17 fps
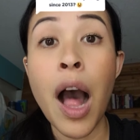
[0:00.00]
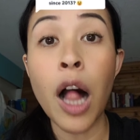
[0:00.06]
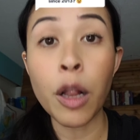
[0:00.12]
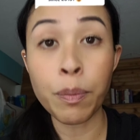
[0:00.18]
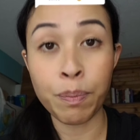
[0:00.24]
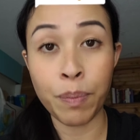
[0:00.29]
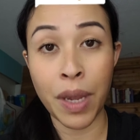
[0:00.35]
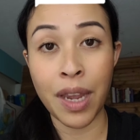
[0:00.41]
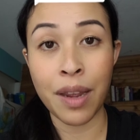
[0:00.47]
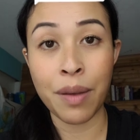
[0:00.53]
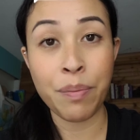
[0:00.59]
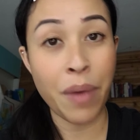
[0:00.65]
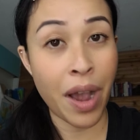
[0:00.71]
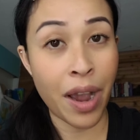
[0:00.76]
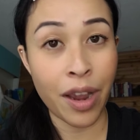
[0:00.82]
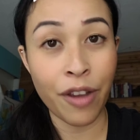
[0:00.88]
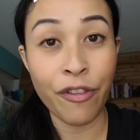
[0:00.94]
helping
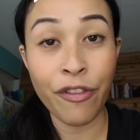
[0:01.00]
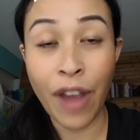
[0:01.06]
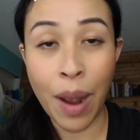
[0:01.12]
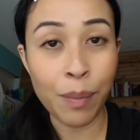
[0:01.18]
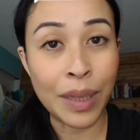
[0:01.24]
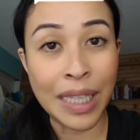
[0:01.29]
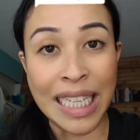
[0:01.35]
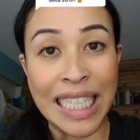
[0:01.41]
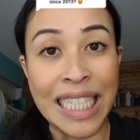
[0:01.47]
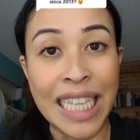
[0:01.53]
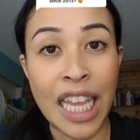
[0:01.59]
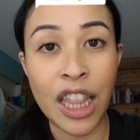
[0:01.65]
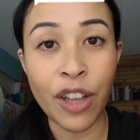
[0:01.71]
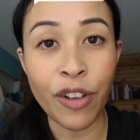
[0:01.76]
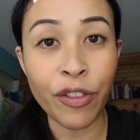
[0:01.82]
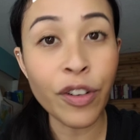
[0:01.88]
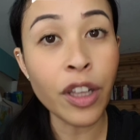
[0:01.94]
my families
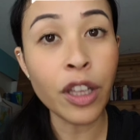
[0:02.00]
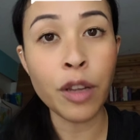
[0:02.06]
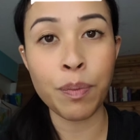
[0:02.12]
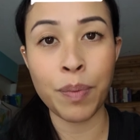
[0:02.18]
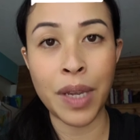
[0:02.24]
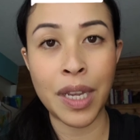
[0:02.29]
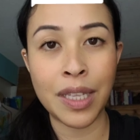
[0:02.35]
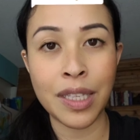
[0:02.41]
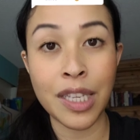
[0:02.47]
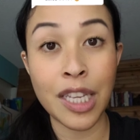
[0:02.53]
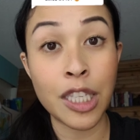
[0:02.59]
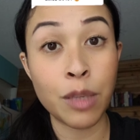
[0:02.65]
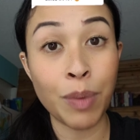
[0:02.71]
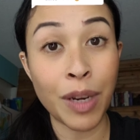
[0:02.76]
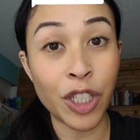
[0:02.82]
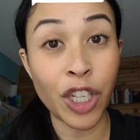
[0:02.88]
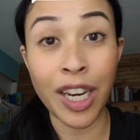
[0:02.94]
in the Philippines,
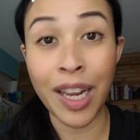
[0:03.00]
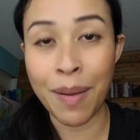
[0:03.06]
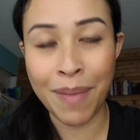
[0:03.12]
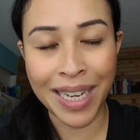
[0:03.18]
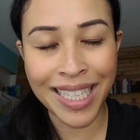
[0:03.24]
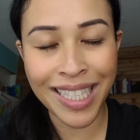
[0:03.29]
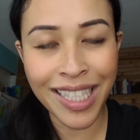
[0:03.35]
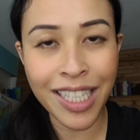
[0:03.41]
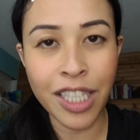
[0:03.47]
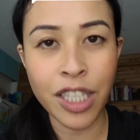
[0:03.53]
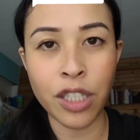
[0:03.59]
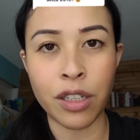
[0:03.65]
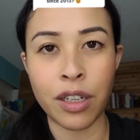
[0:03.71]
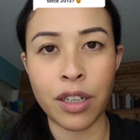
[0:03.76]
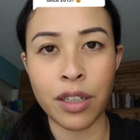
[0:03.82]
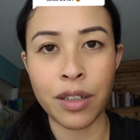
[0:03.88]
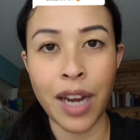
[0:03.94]
especially my
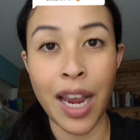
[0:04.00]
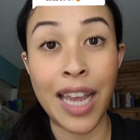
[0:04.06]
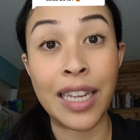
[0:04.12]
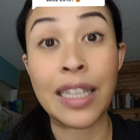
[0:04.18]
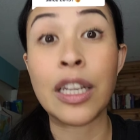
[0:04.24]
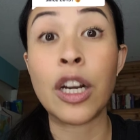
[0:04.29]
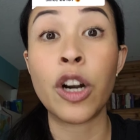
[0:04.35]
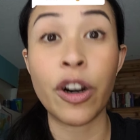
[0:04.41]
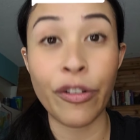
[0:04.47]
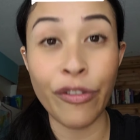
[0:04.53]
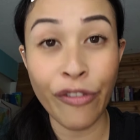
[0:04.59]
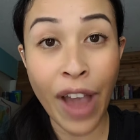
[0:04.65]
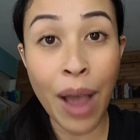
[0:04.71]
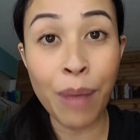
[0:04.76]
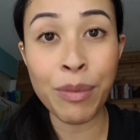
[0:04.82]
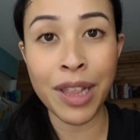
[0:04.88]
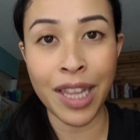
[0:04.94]
sister and her
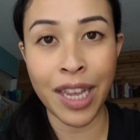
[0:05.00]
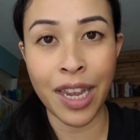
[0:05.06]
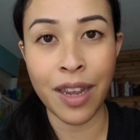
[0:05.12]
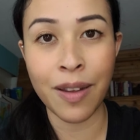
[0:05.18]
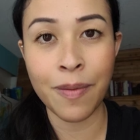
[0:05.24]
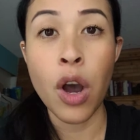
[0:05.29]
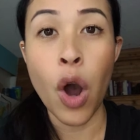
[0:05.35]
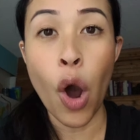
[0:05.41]
family.